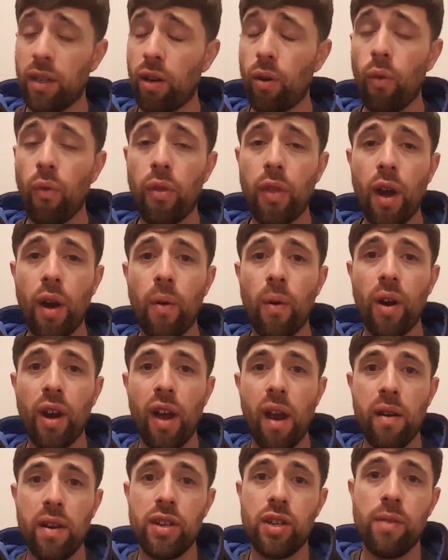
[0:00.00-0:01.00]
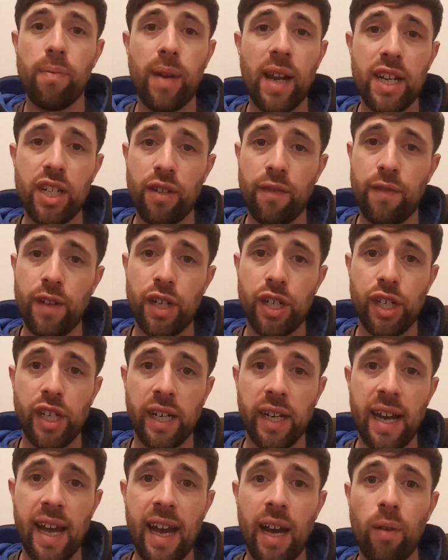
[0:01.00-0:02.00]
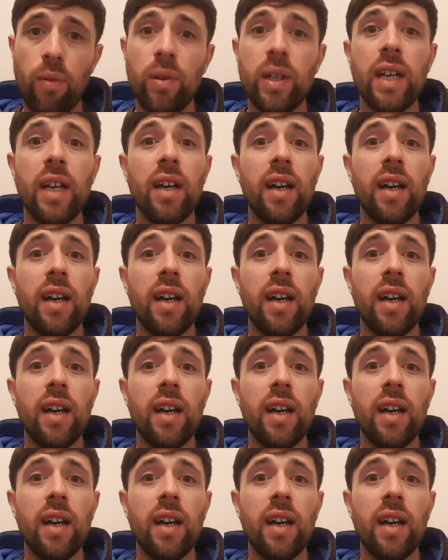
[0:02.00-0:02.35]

Although I only do pleasure fishing now,